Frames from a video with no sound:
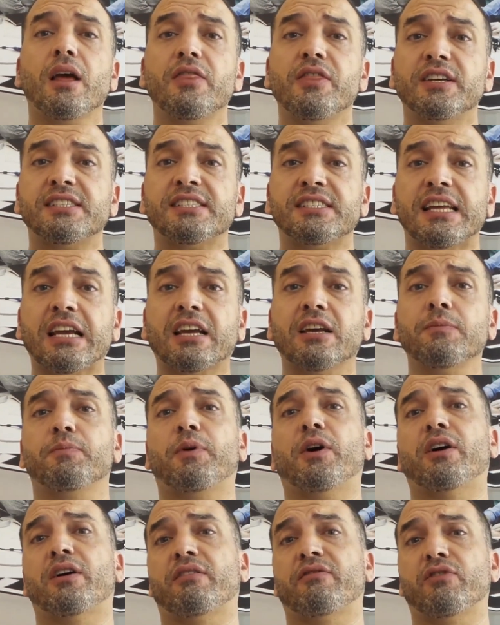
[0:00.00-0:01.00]
The second
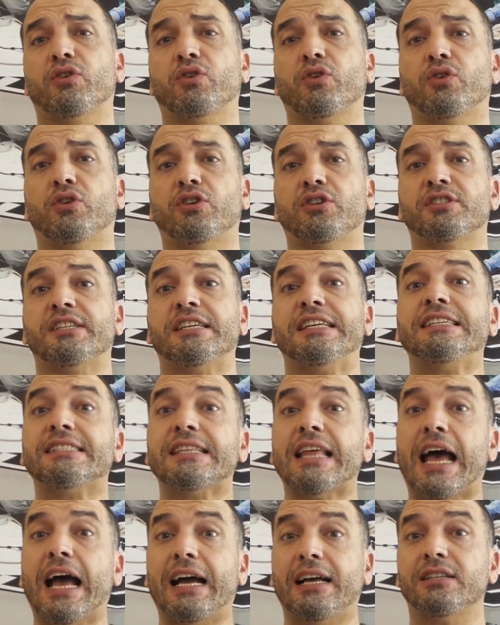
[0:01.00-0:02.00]
part of the course is
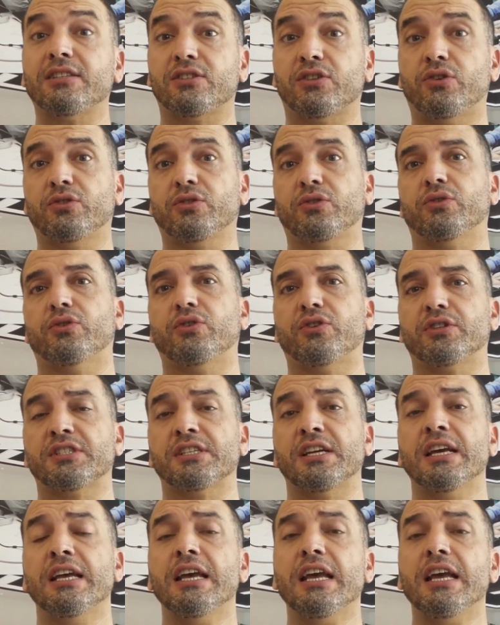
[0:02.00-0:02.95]
the hands-on course.